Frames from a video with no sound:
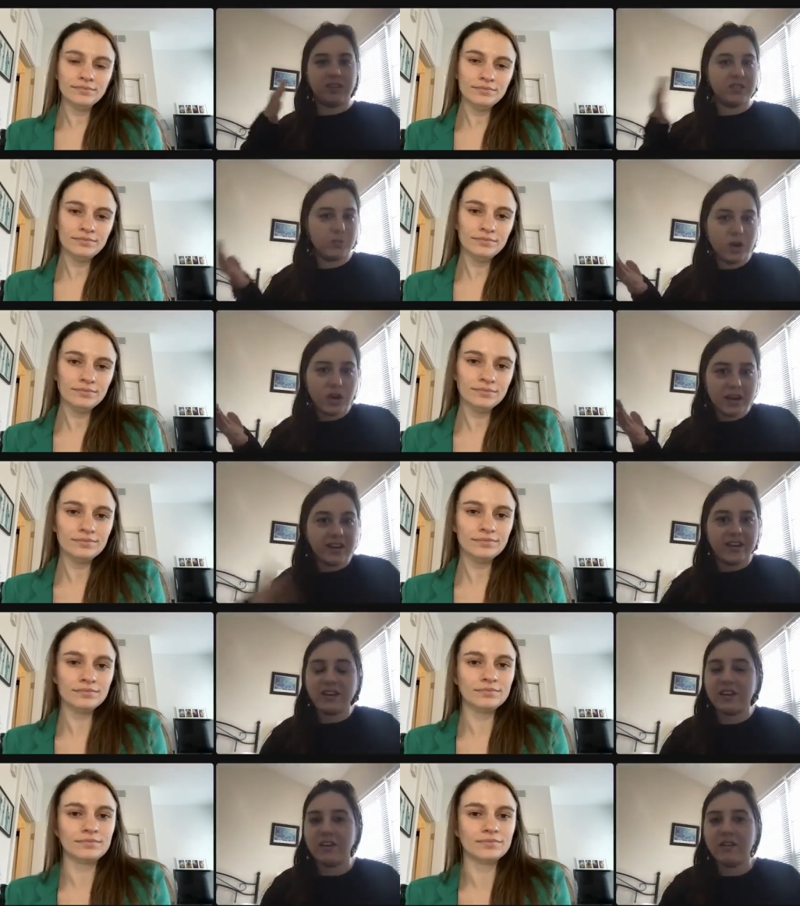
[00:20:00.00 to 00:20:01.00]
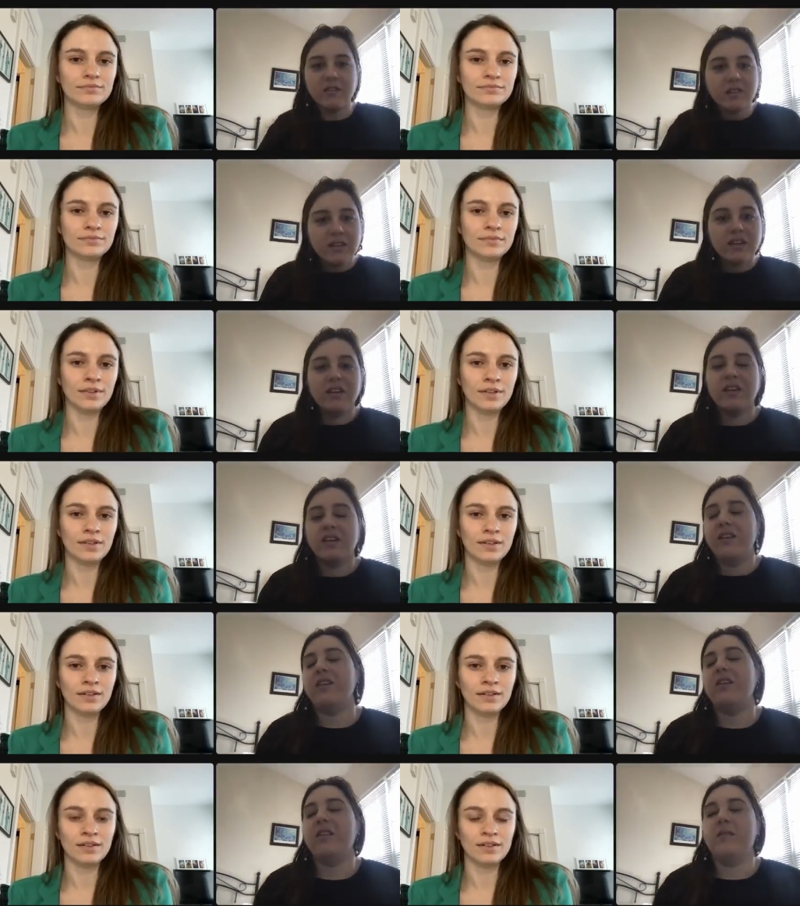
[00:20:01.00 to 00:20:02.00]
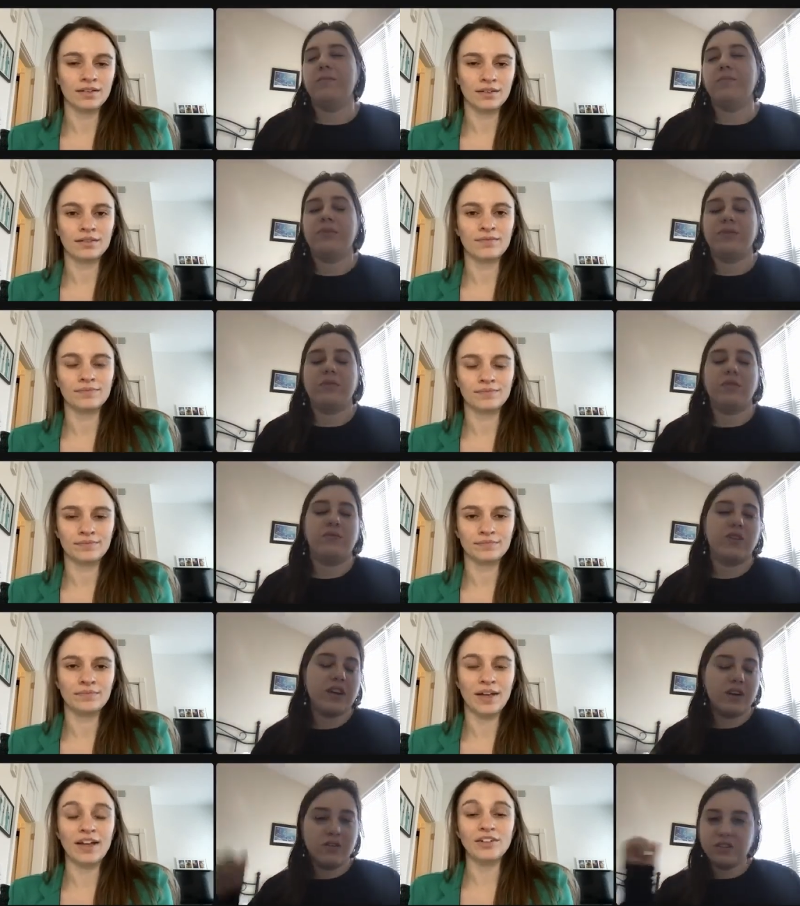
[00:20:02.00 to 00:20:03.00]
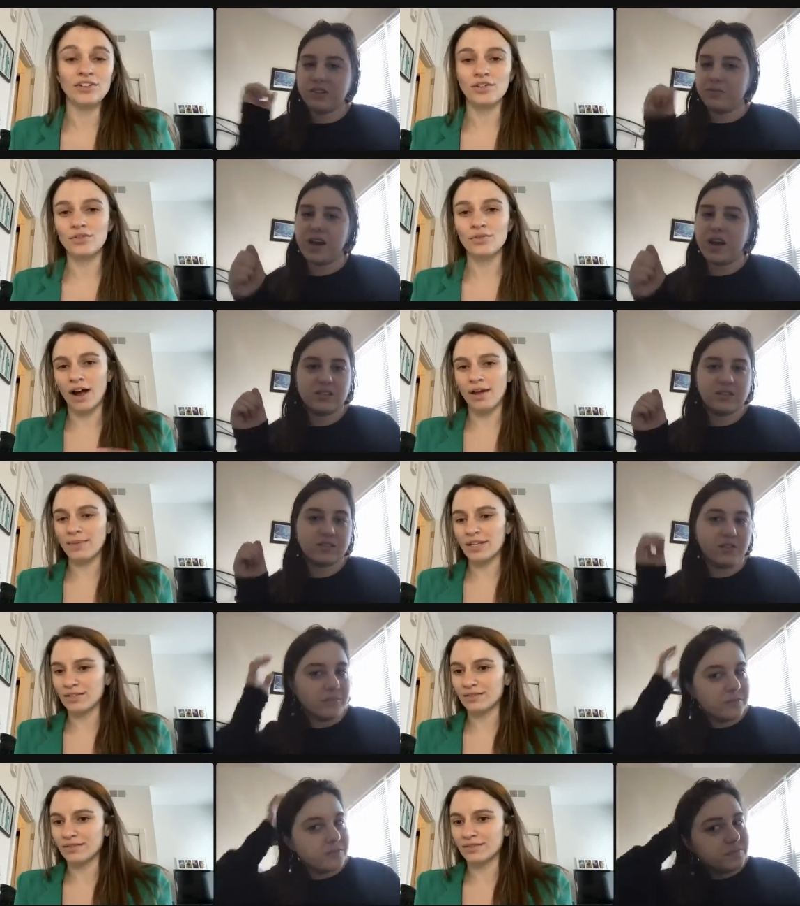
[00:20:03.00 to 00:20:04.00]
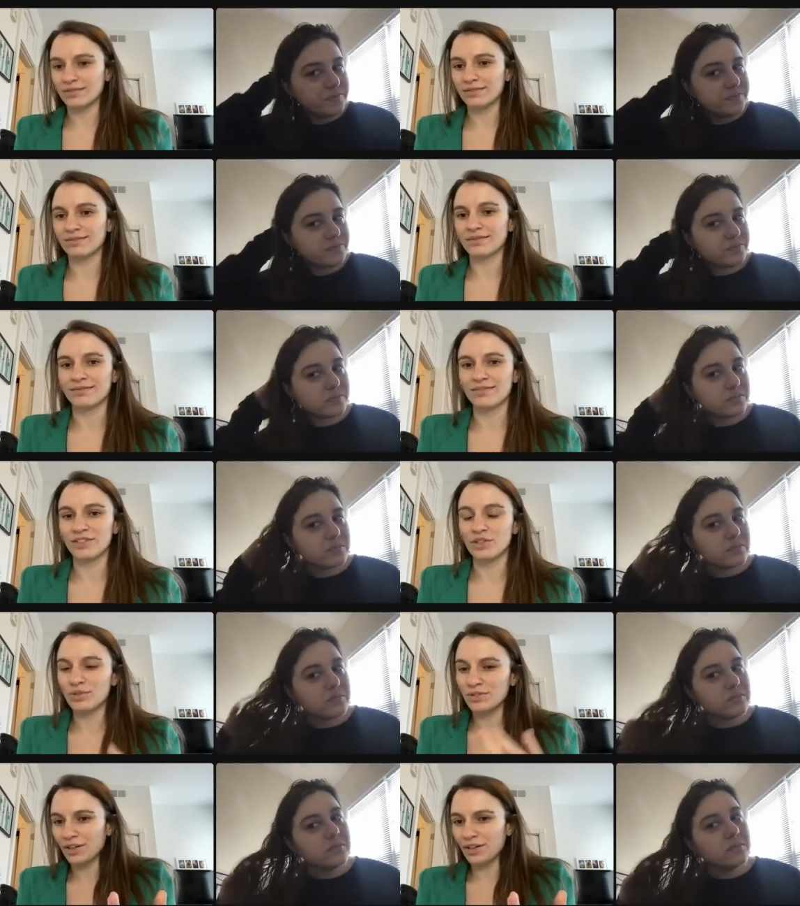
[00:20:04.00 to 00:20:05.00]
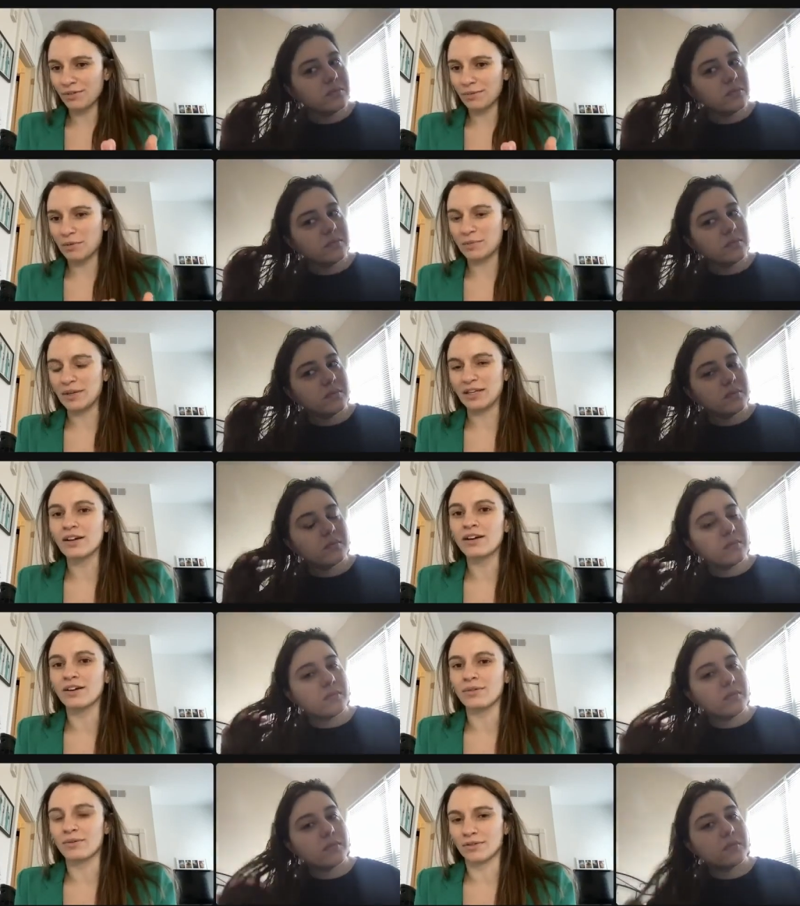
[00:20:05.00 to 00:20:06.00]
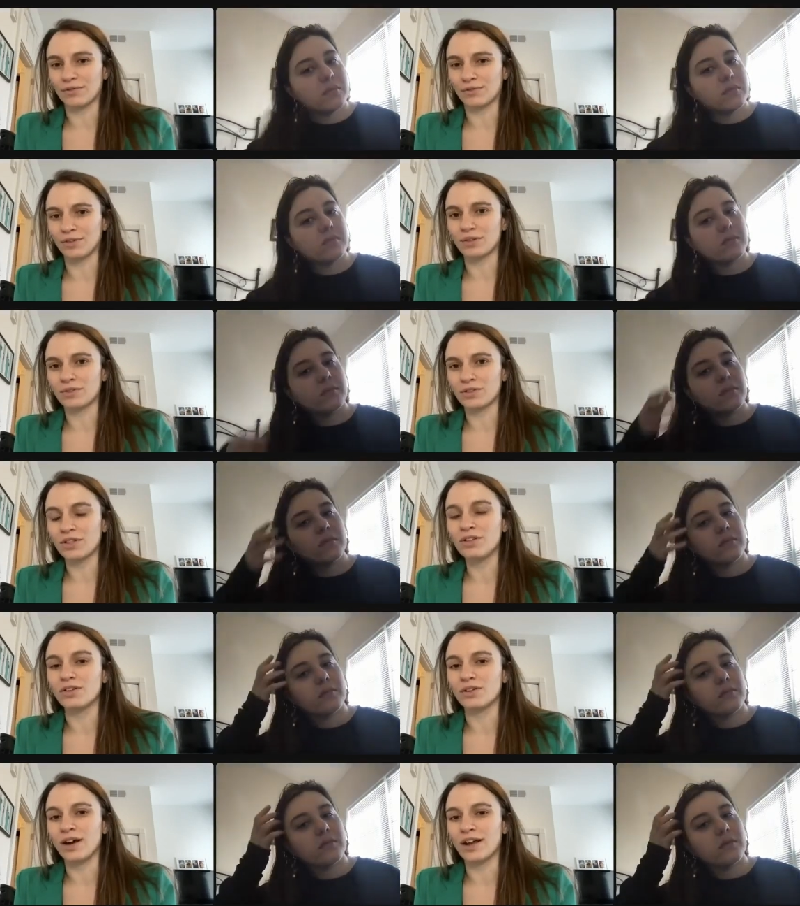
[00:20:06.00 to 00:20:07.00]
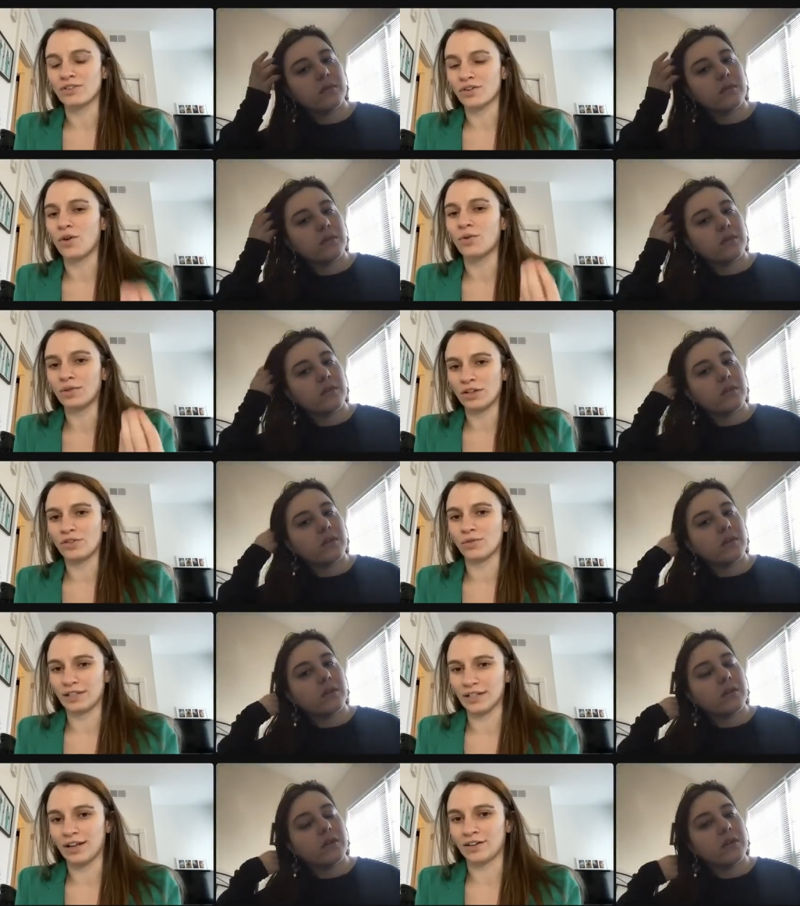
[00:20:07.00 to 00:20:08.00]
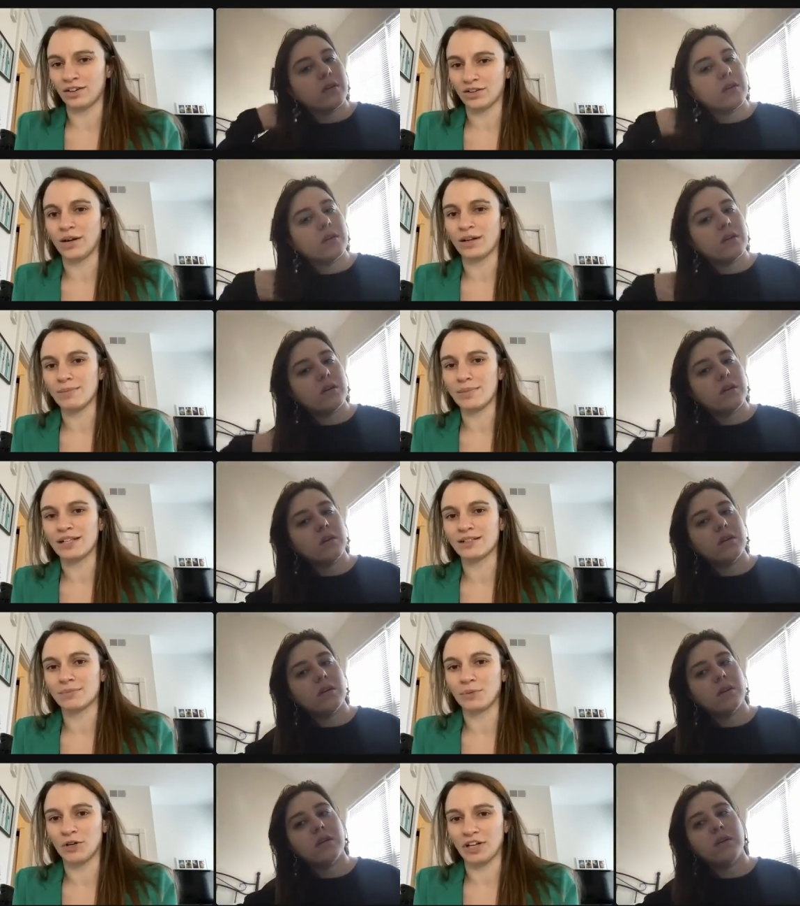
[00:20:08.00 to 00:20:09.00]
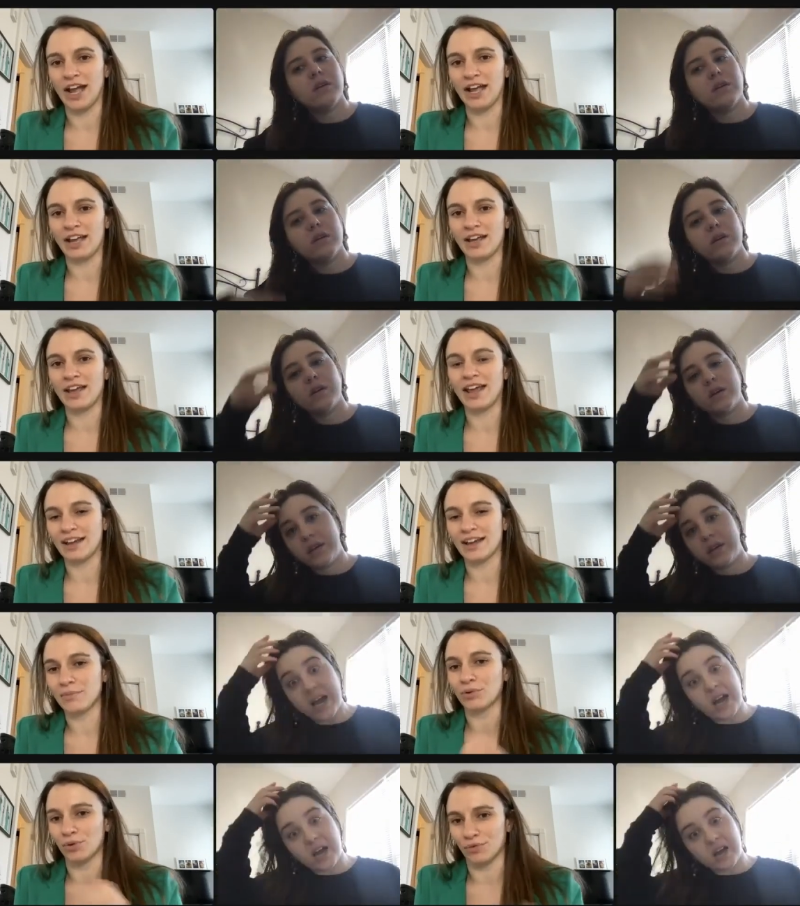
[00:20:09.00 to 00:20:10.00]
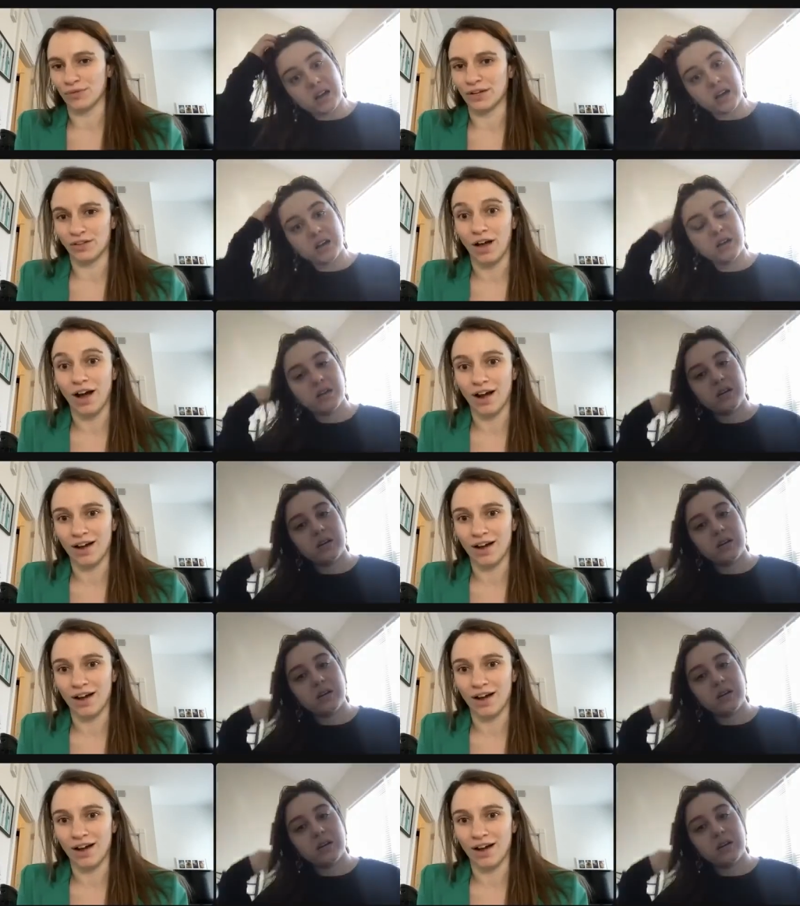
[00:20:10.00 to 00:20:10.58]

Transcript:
Speaker 1: it's working, you know? Um and when I go into the you, practice room. I mean,
Speaker 2: you started from a beginner with flute too, and you're only doing 10 to 20 minutes per day and yeah. improving a